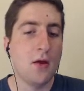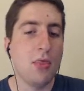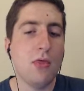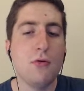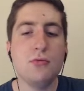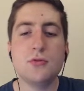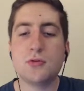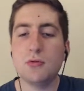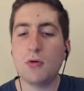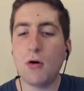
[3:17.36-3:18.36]

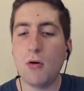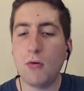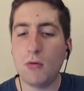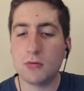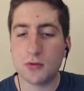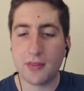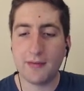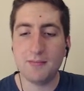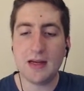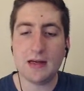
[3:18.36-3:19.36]
those who hold
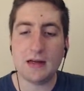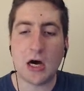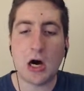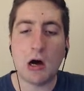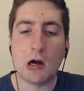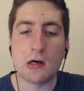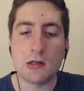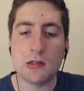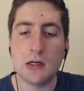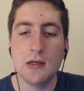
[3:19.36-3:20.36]
the mead
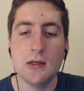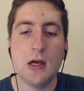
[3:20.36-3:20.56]
hall